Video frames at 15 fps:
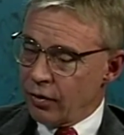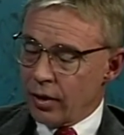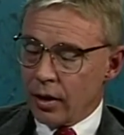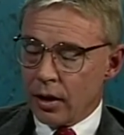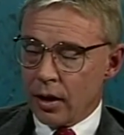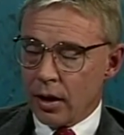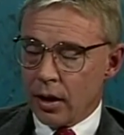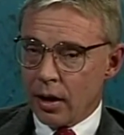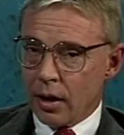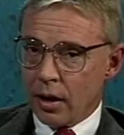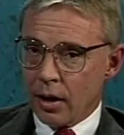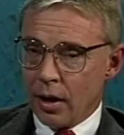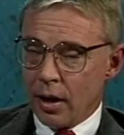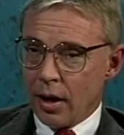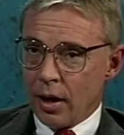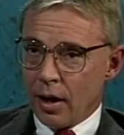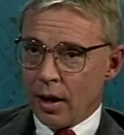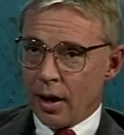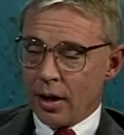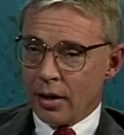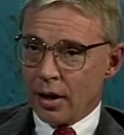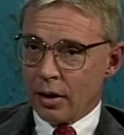And uh,
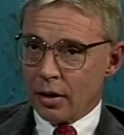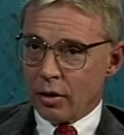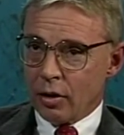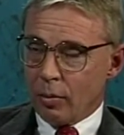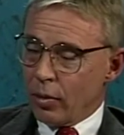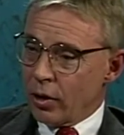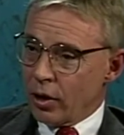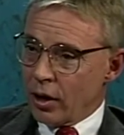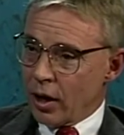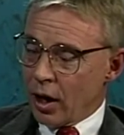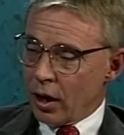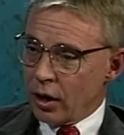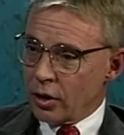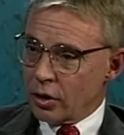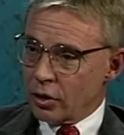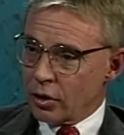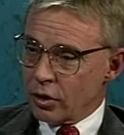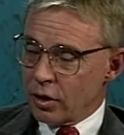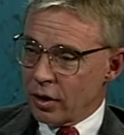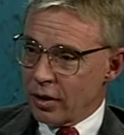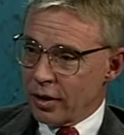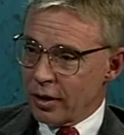I think a community college is the,